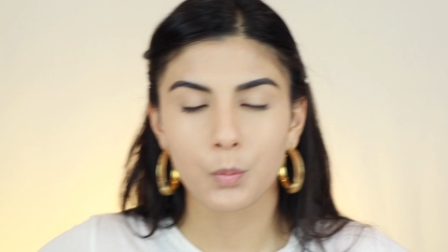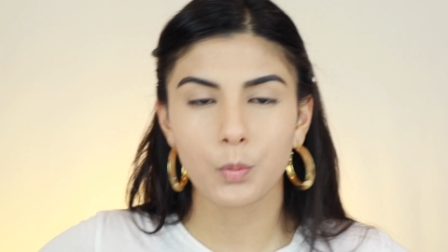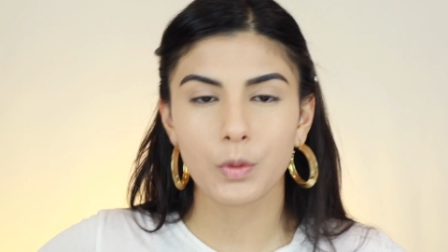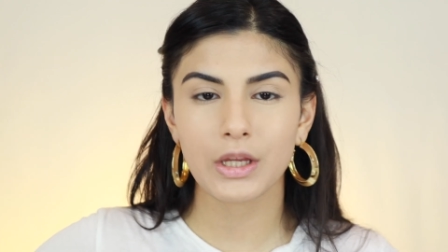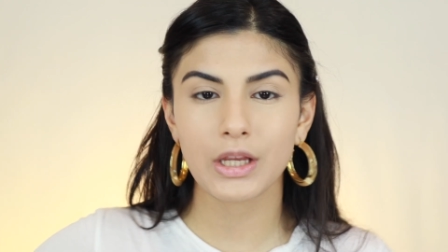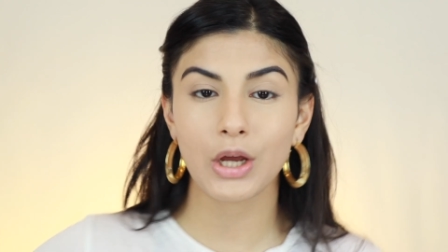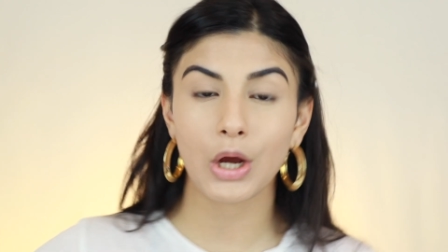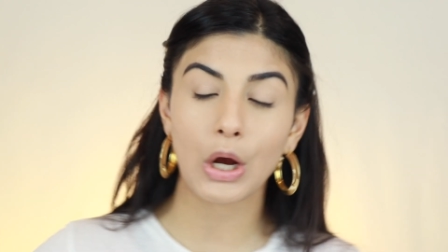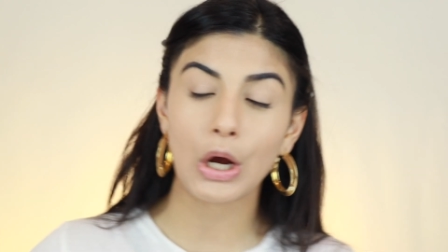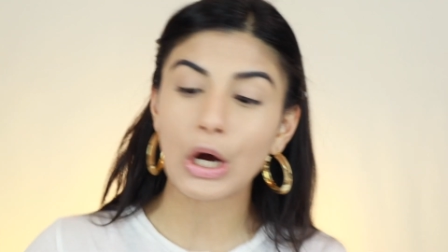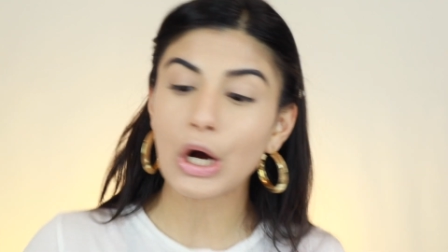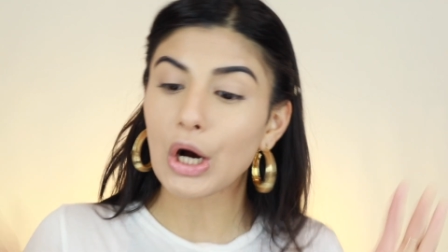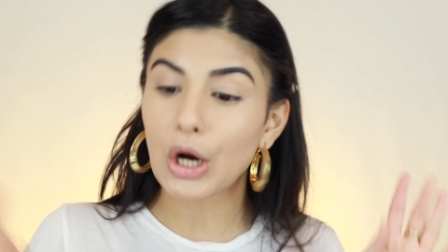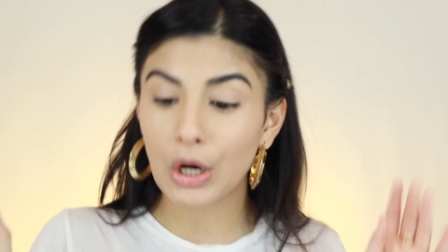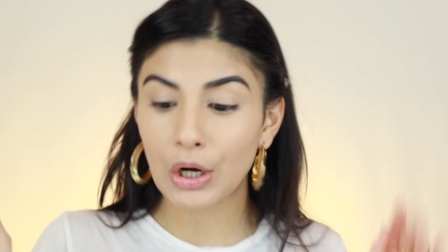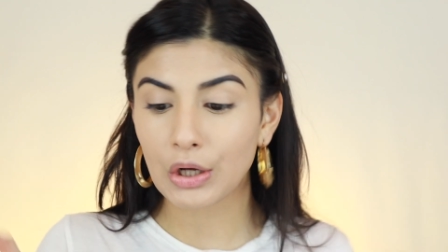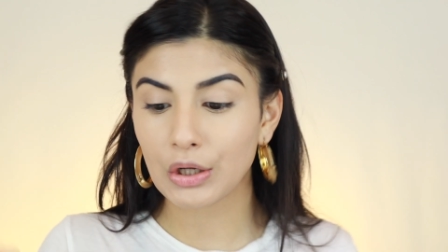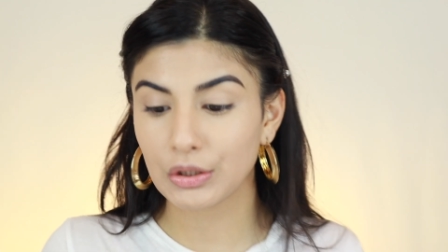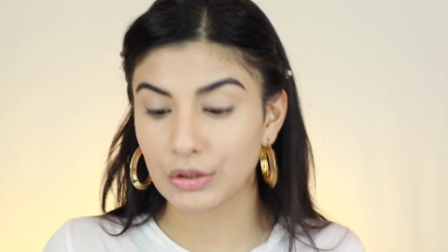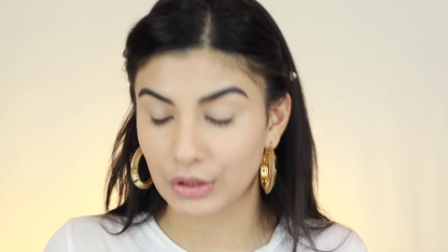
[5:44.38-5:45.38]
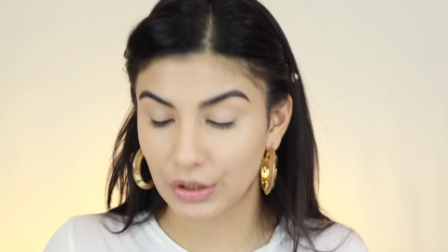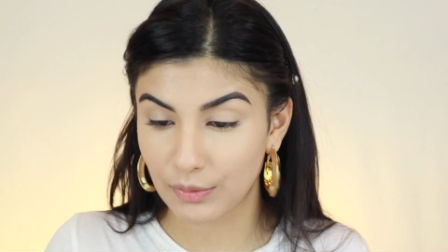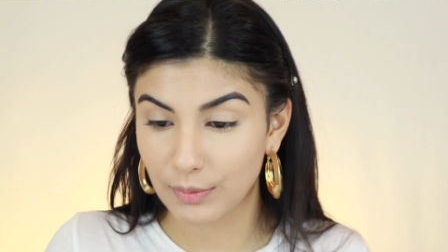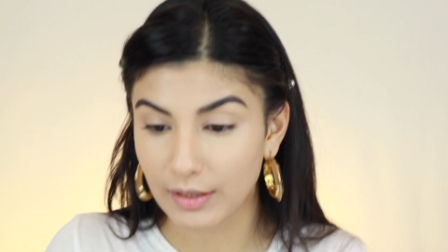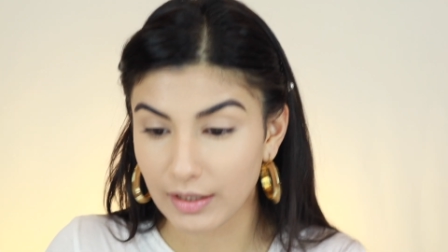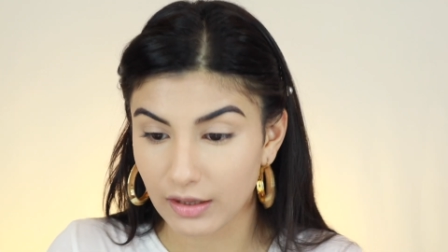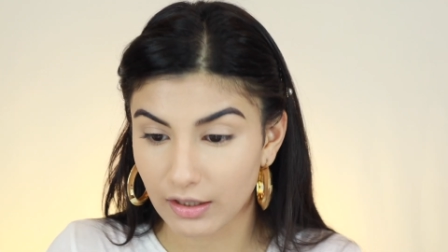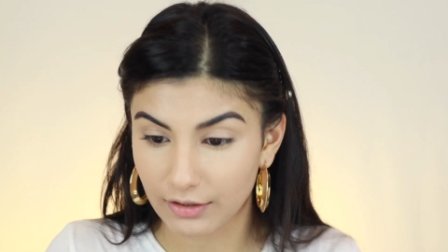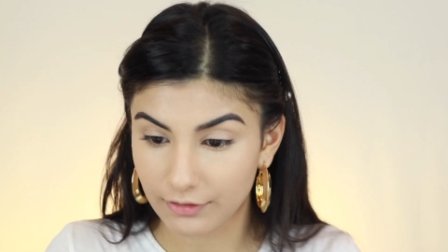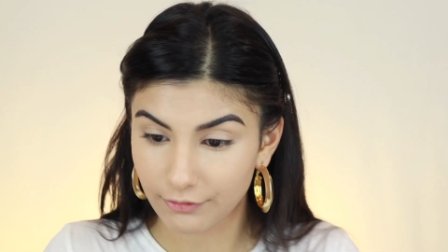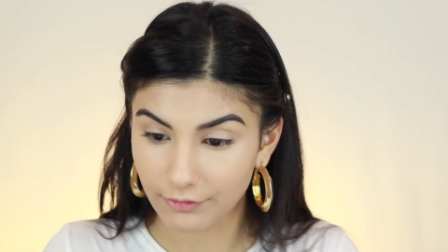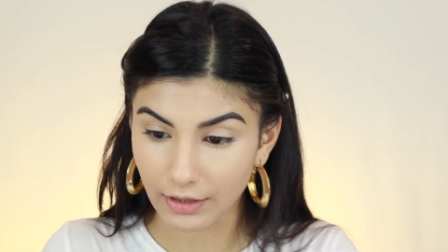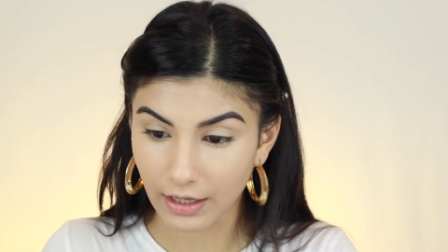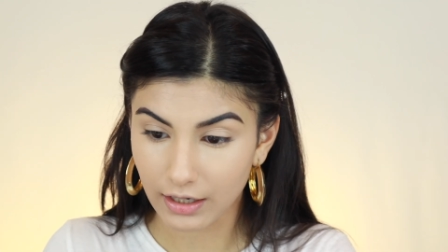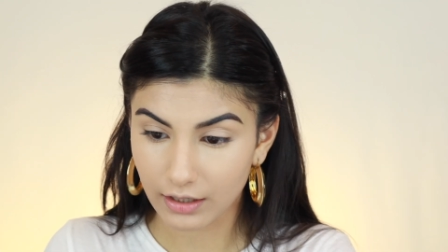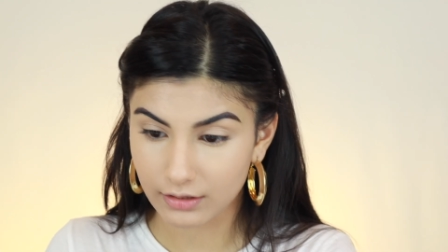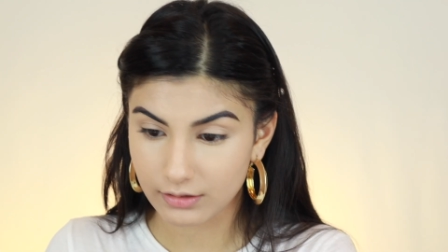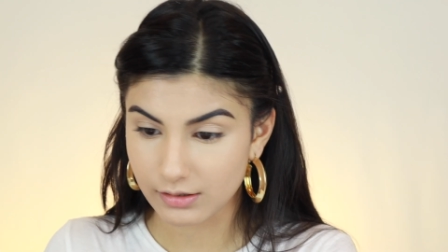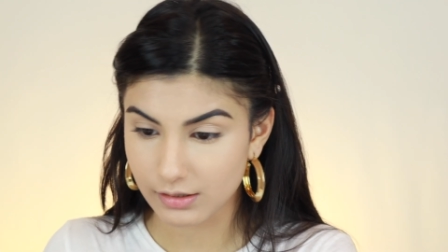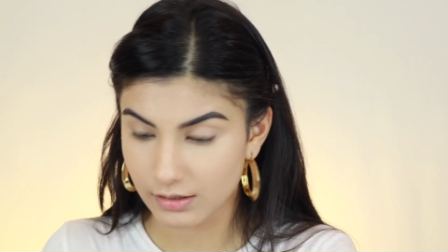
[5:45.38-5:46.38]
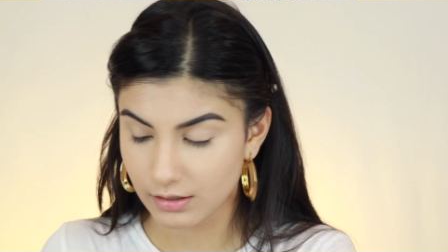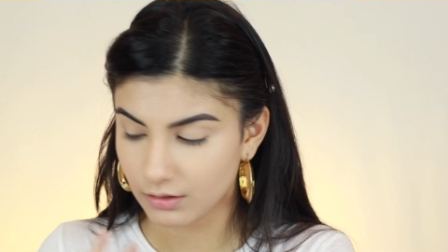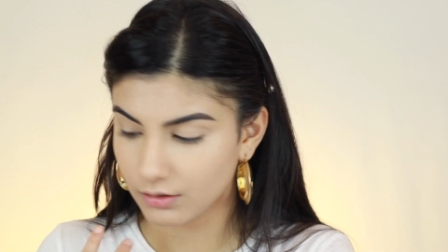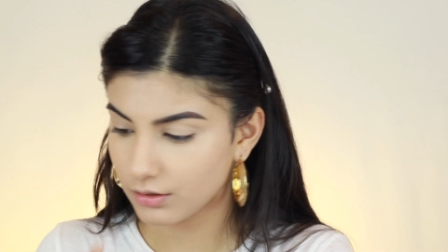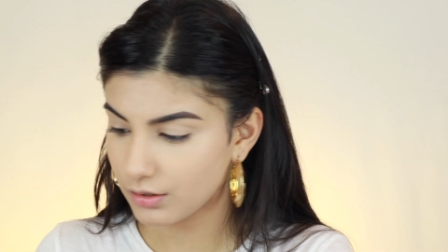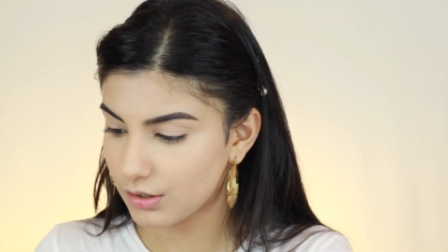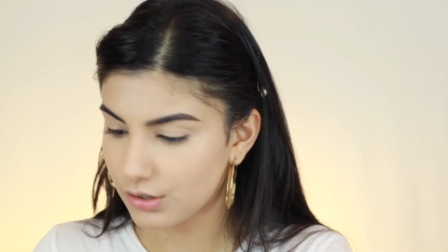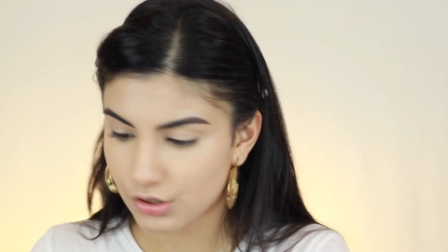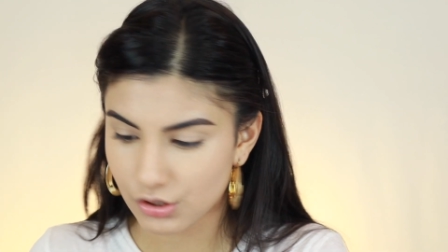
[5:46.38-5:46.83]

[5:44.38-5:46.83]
We all know I love that concealer,